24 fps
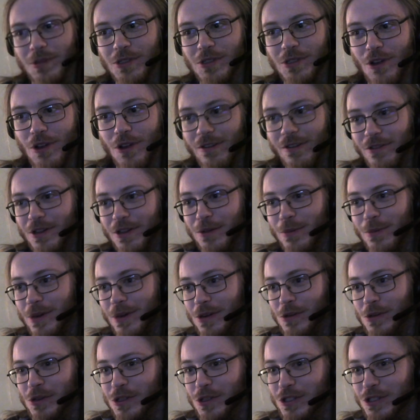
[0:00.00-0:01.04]
soft in the
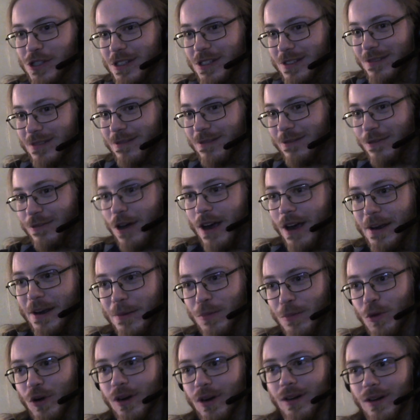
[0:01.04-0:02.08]
middle. You just fry them
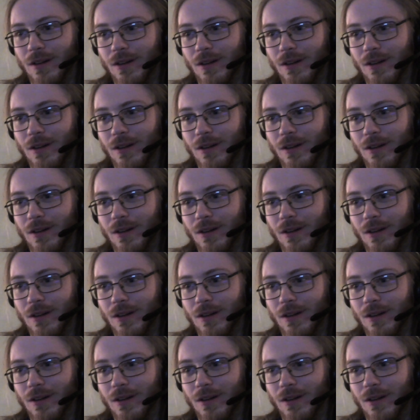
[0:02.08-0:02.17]
more.